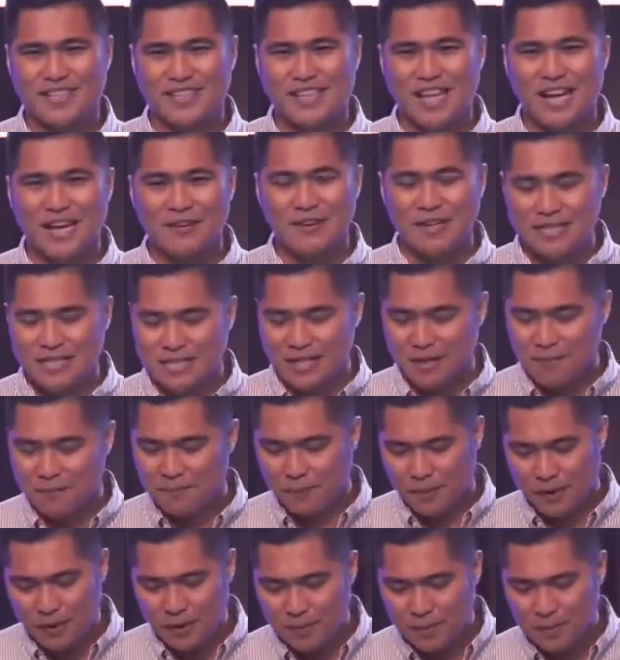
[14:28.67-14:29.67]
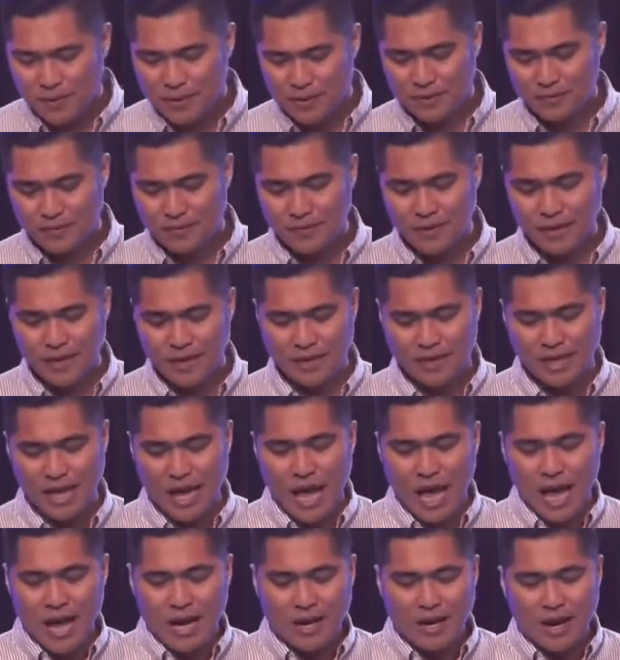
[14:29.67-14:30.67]
There is a purpose for it.
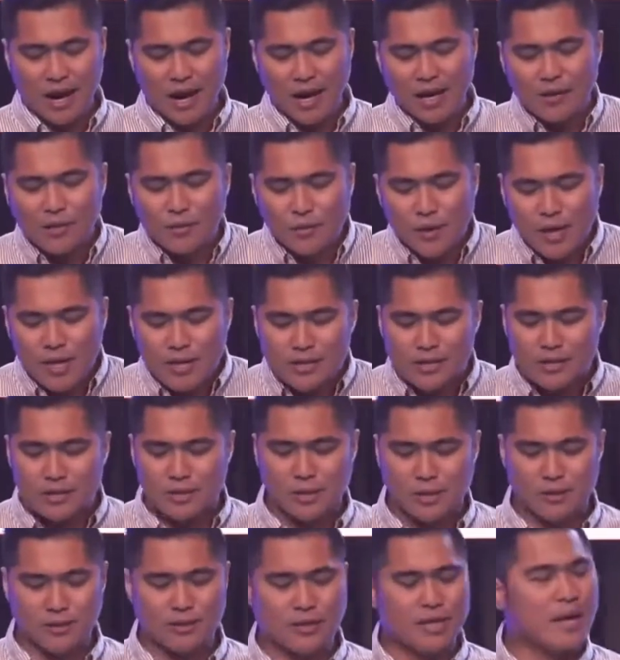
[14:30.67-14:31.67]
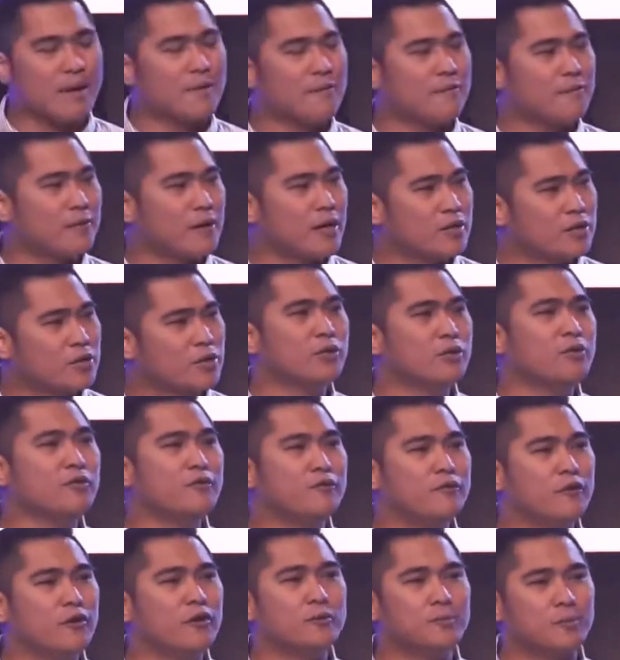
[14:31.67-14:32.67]
God rescued them for a
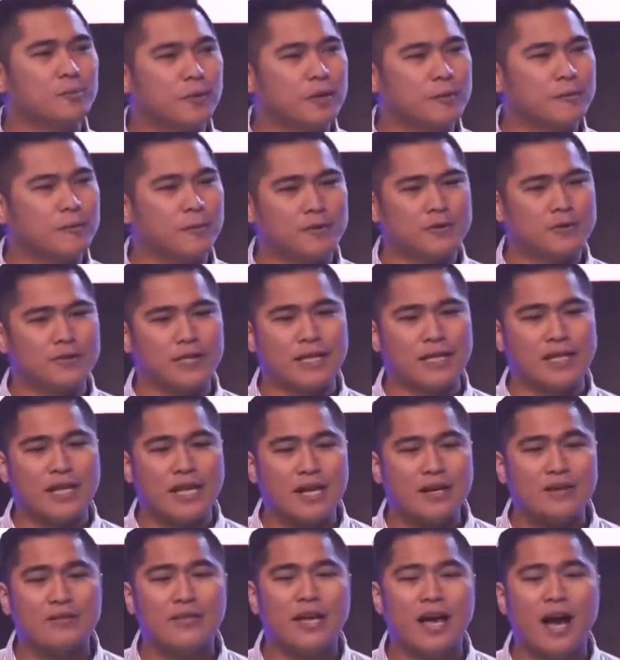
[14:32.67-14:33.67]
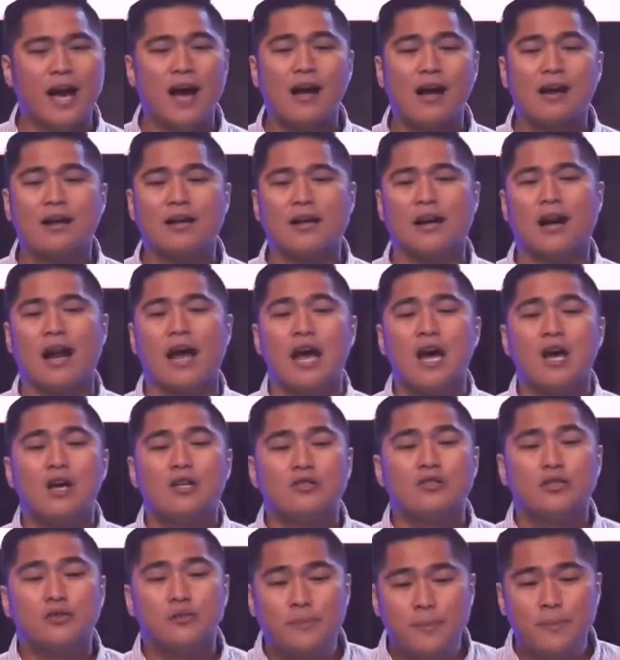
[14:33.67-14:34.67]
twofold purpose, and here they are
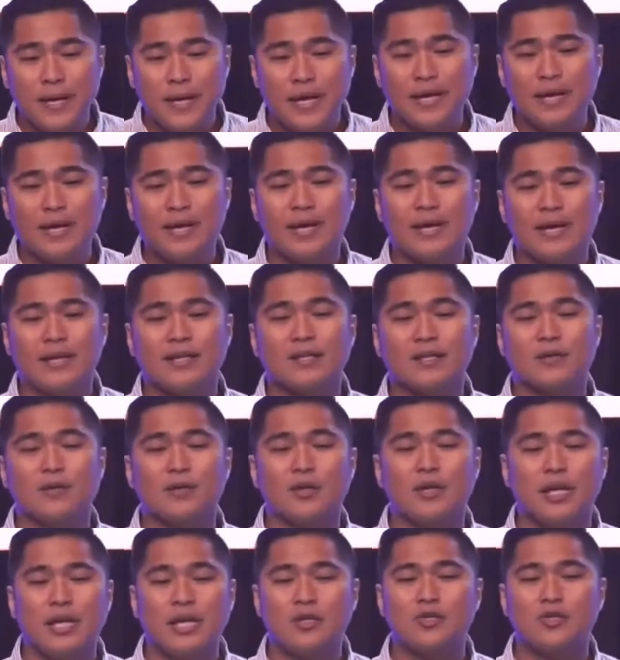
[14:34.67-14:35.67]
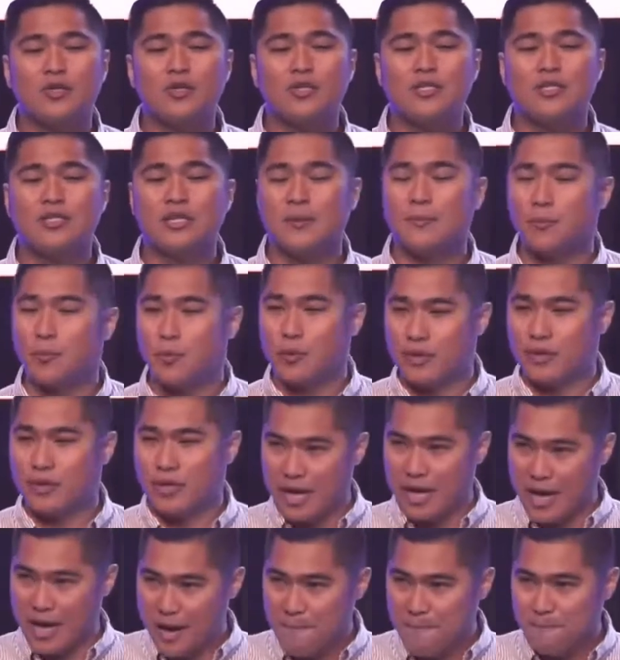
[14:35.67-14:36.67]
to be in a relationship with
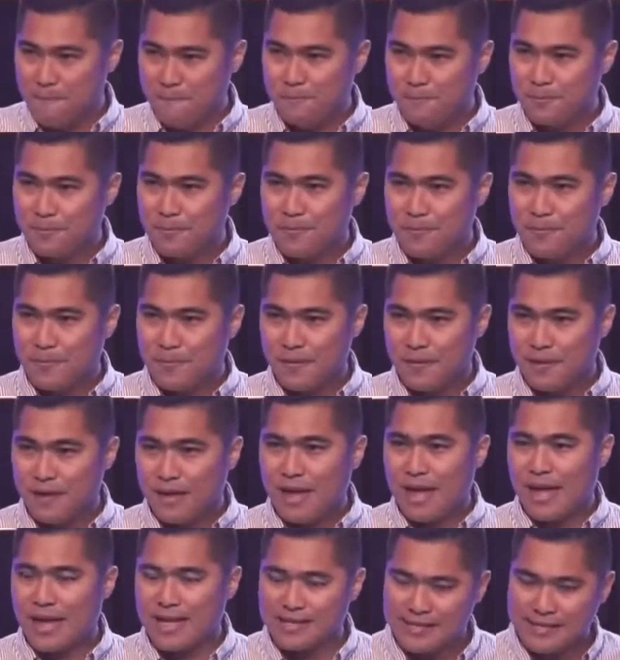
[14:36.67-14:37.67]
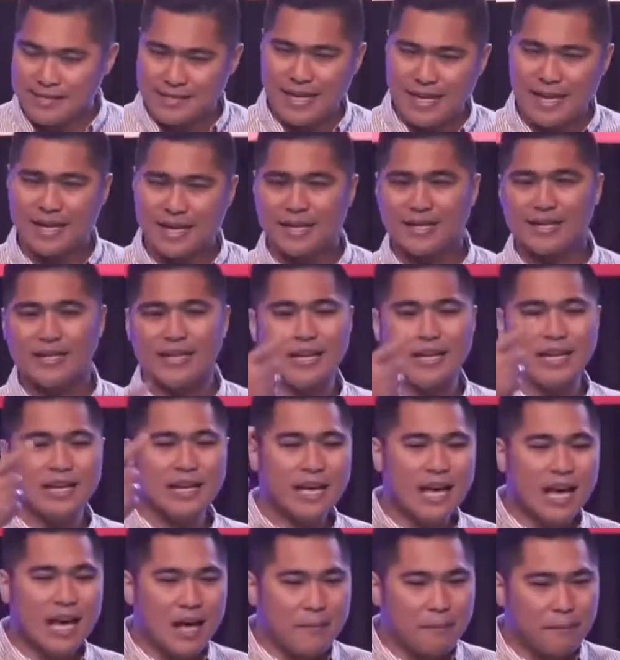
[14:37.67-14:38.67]
him, and
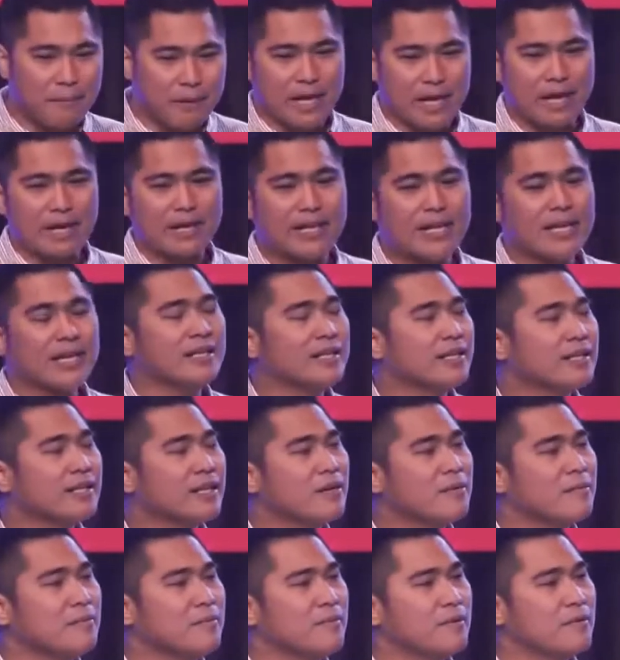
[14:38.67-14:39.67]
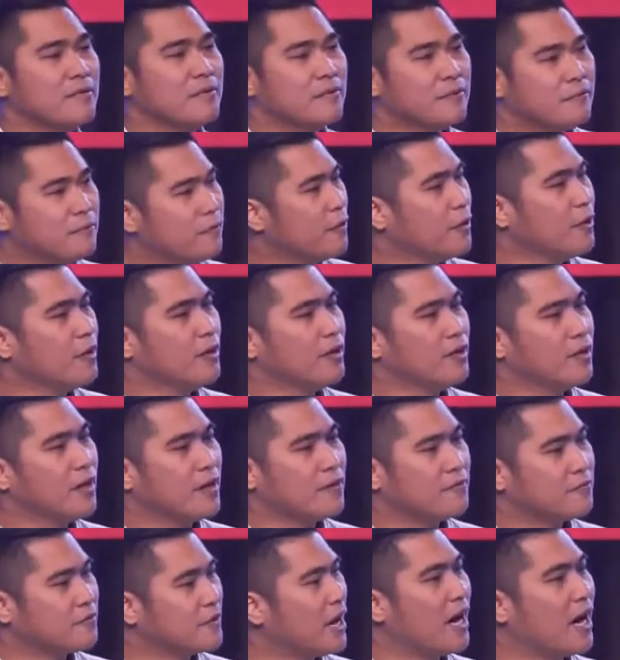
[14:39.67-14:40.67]
secondly, be a kingdom full
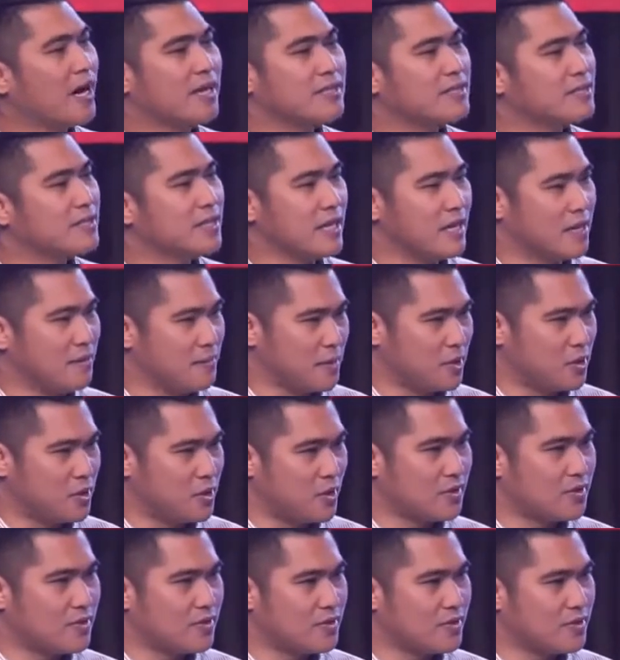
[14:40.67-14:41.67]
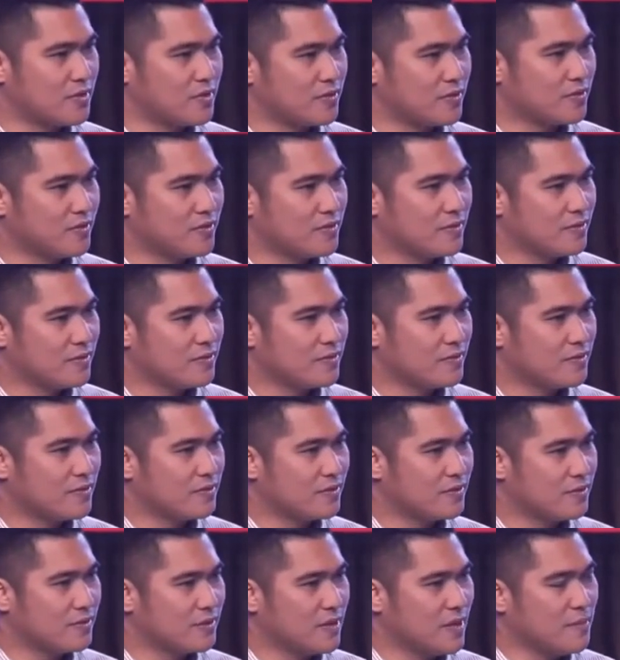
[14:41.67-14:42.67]
of God's images.
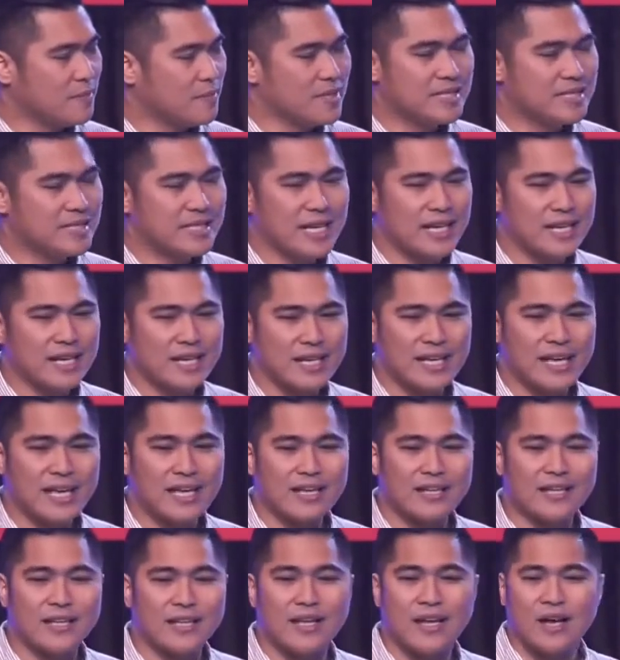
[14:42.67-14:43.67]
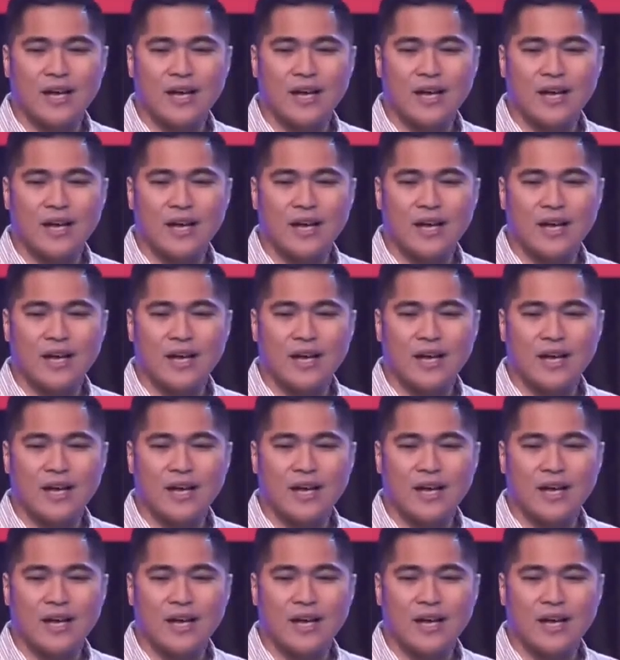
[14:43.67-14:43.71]
Let me say that again.